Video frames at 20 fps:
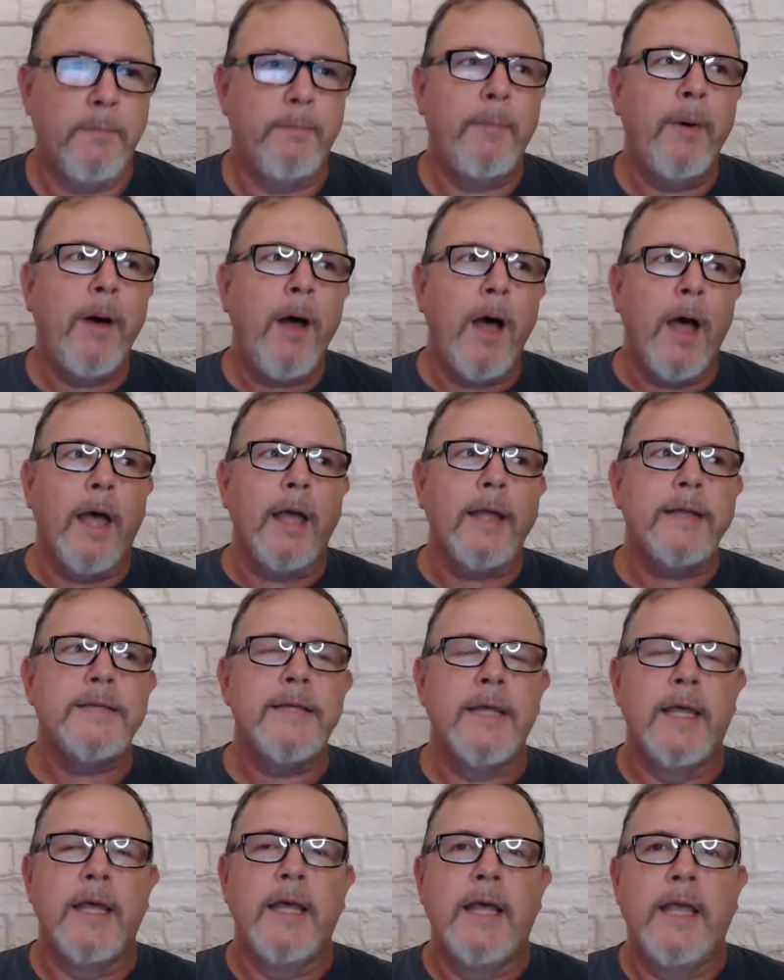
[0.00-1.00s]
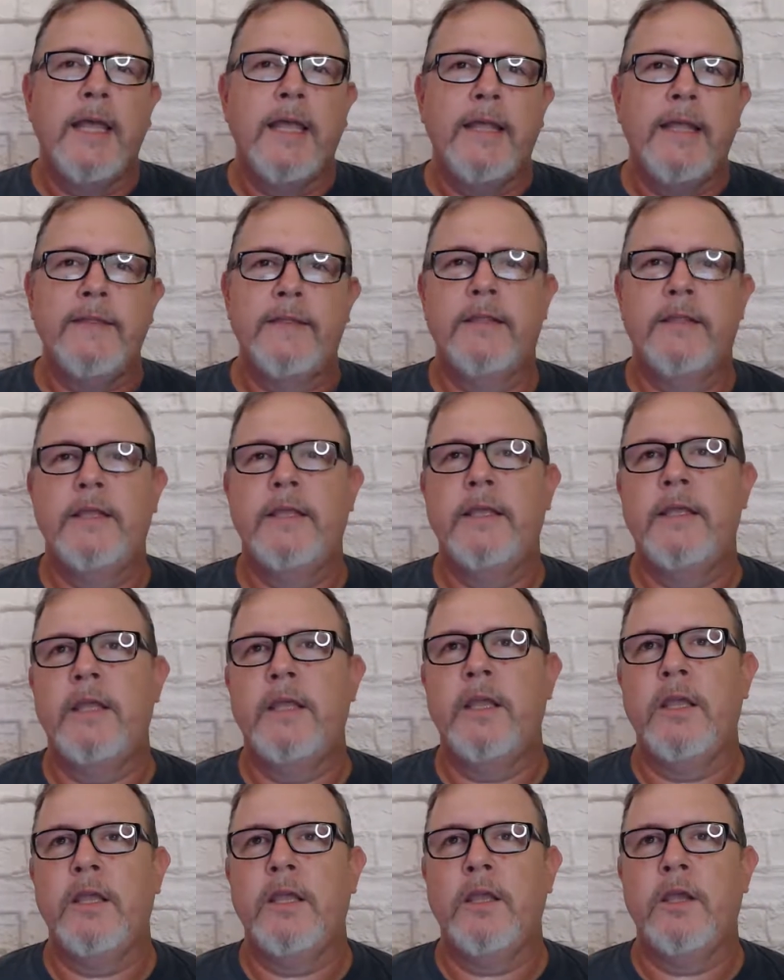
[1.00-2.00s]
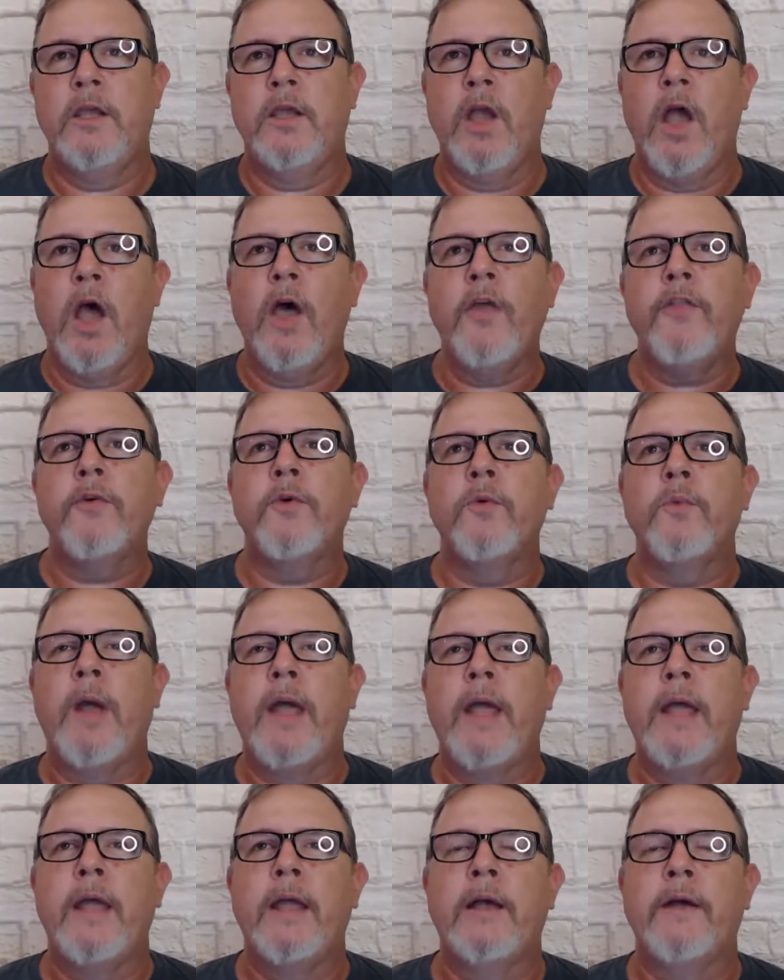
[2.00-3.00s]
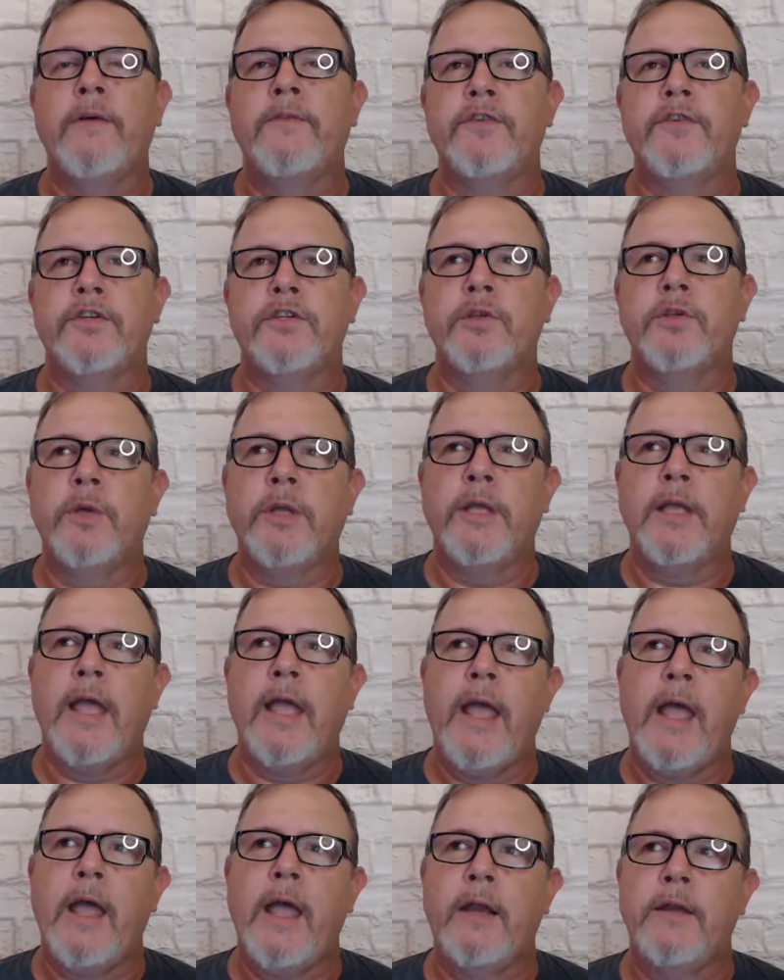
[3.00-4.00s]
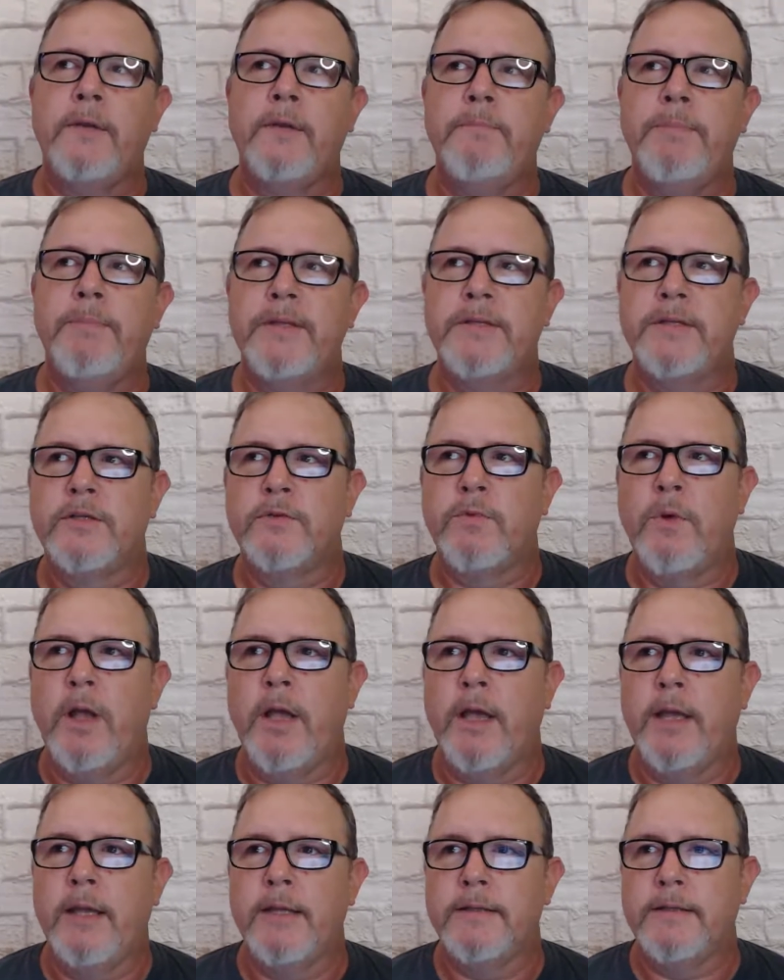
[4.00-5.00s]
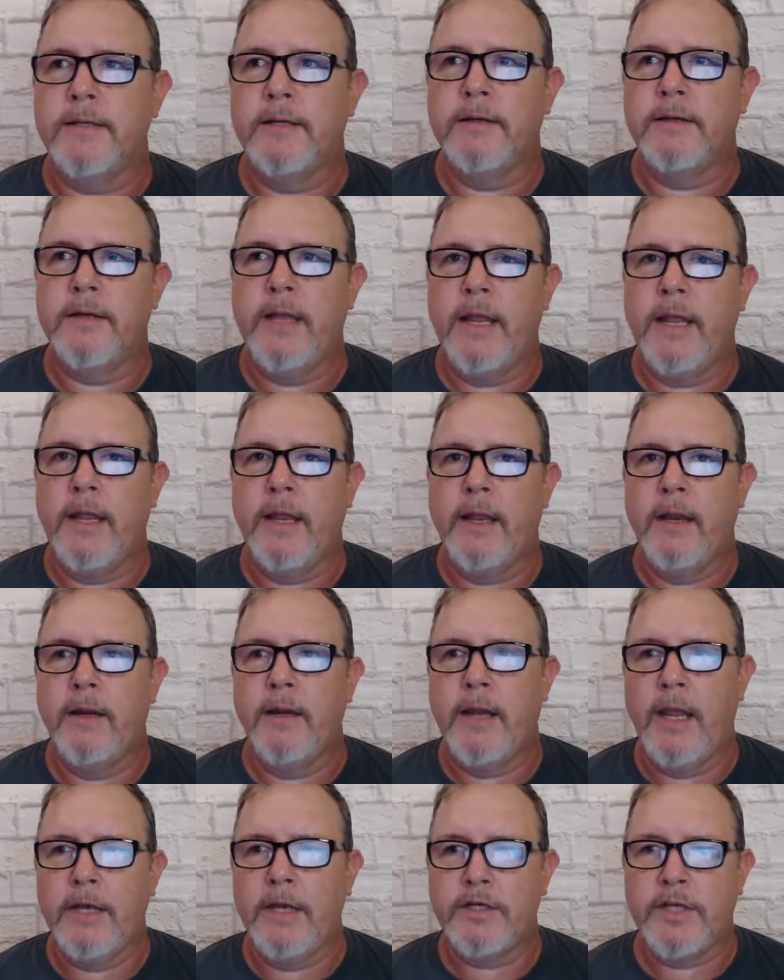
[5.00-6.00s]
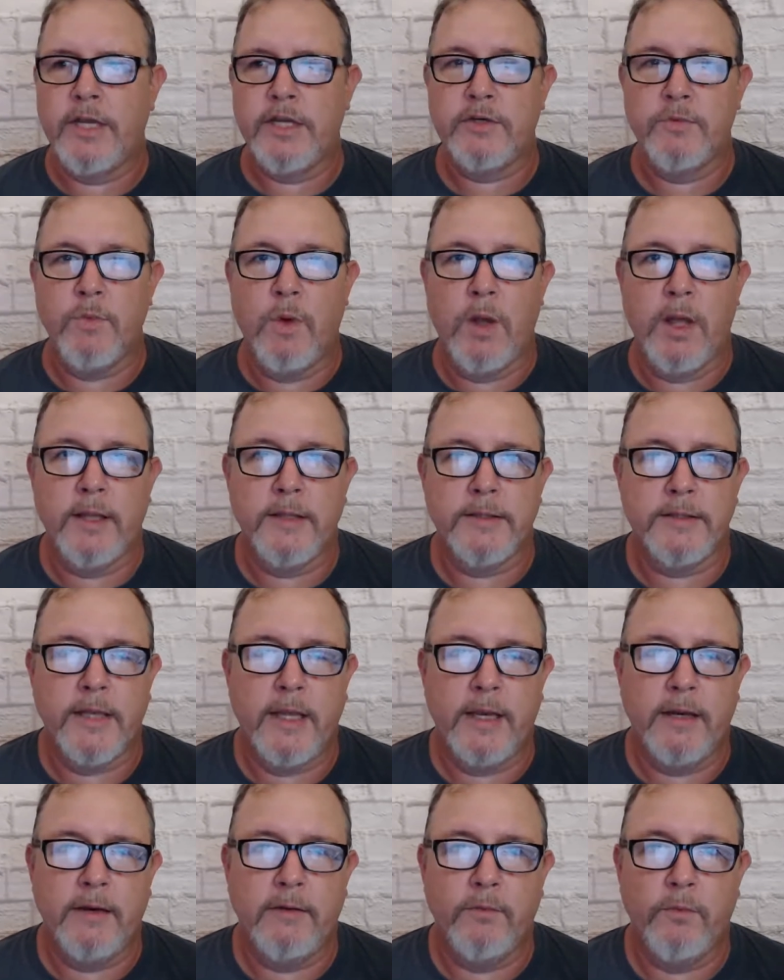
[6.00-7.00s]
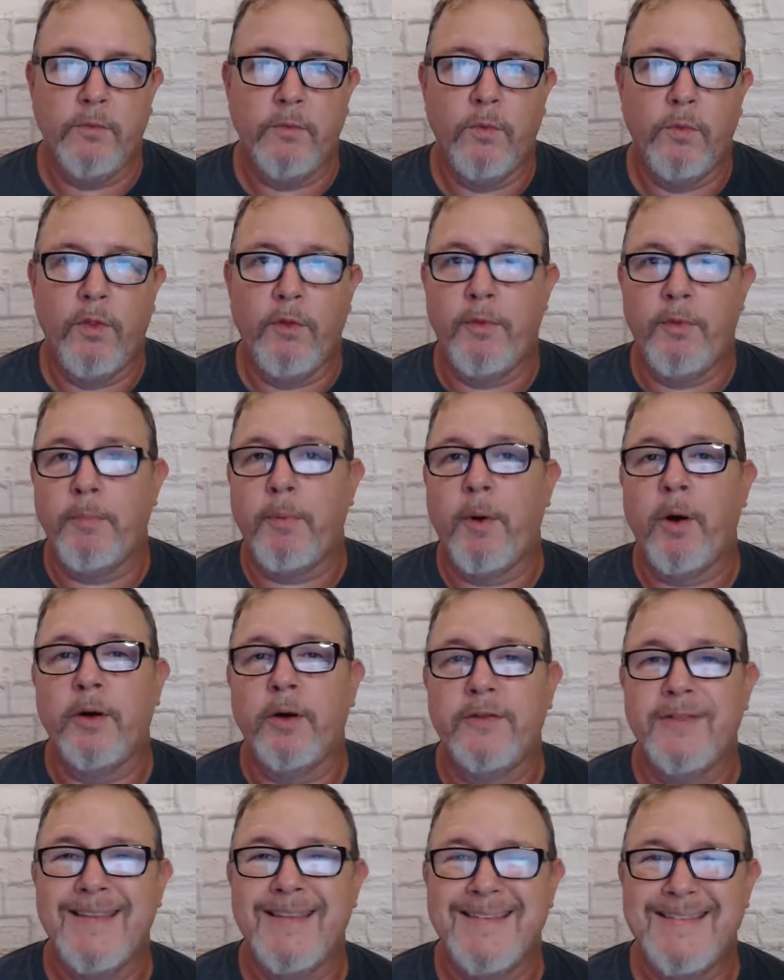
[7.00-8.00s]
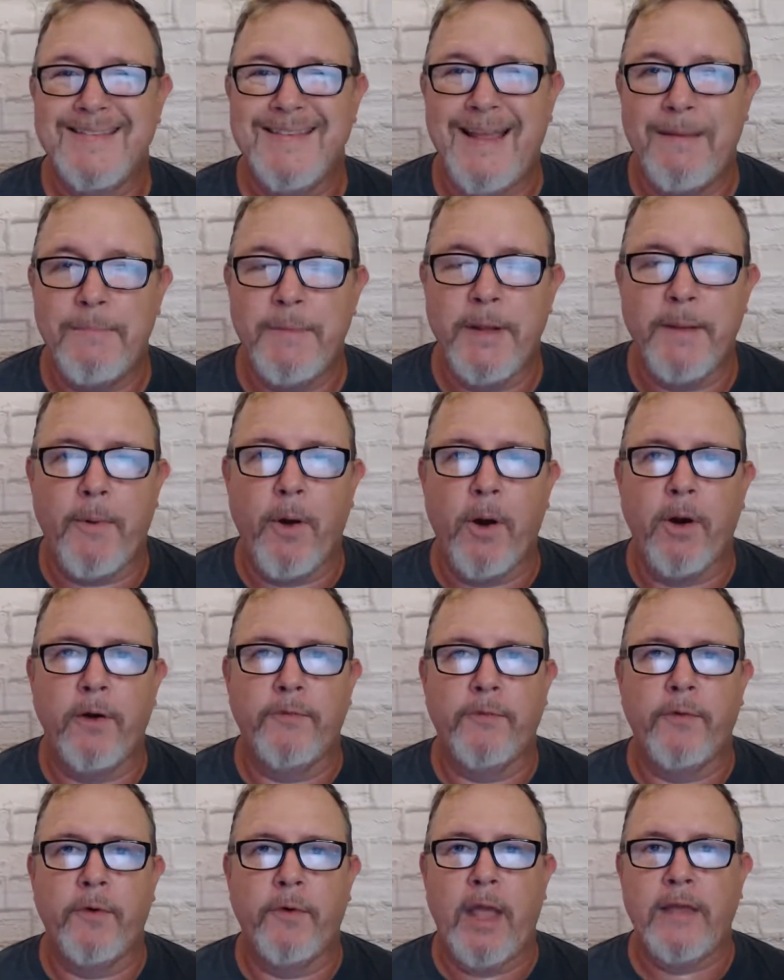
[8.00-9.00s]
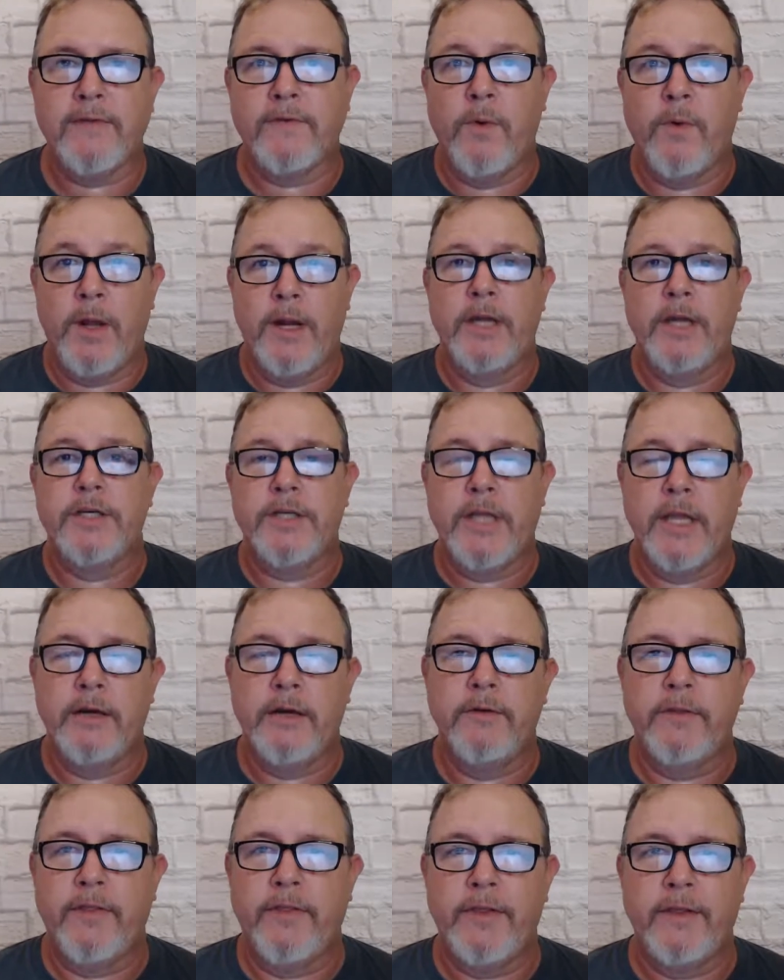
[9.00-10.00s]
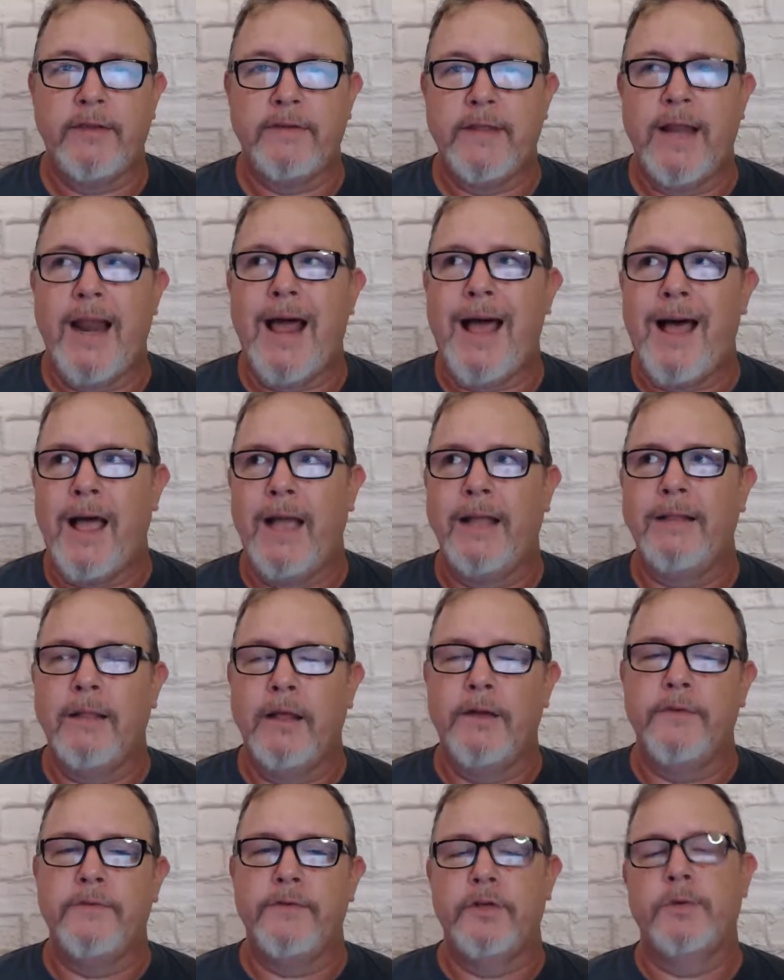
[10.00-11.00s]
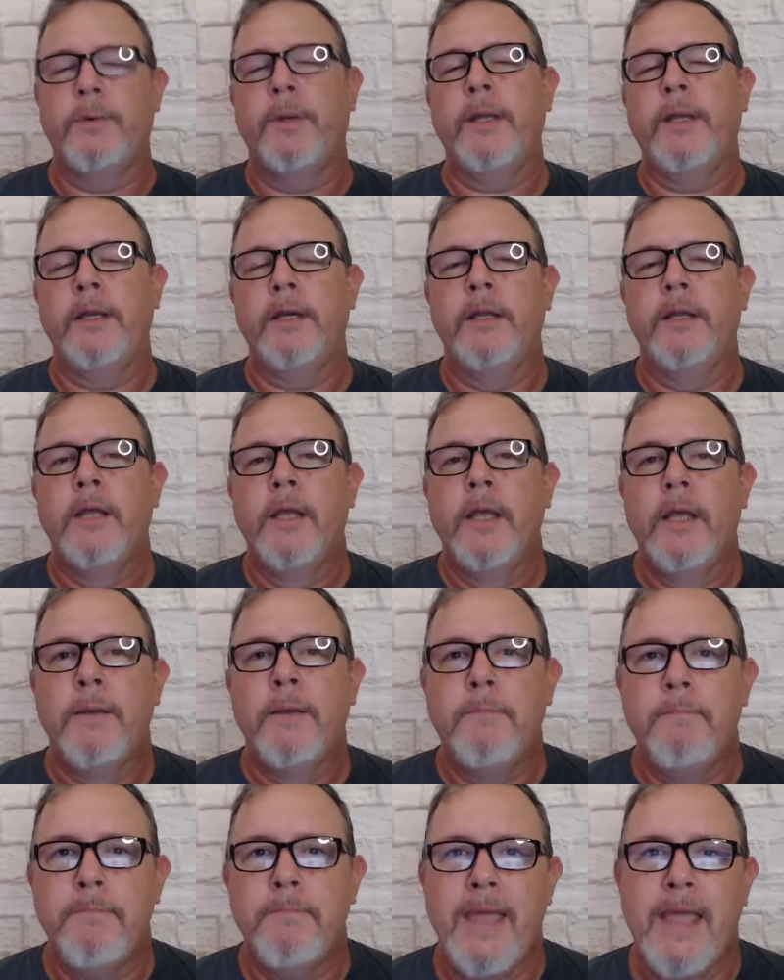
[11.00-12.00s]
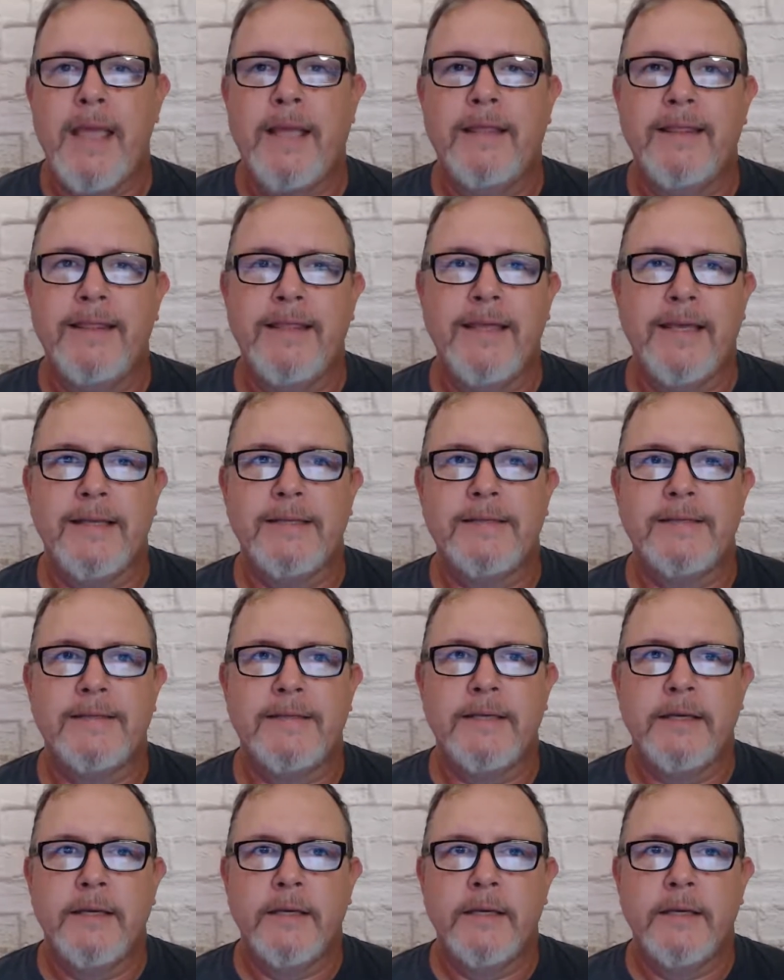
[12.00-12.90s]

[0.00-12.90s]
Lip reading: But in the other way of just looking at business wise and education wise, and the parts that set me apart for as a wine educator, the things that I love doing and make this